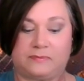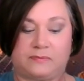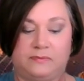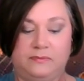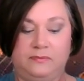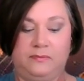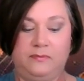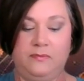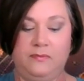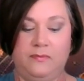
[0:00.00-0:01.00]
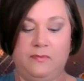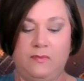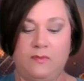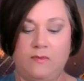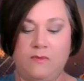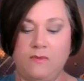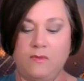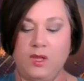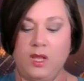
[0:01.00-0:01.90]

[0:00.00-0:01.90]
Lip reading: Nothing is said.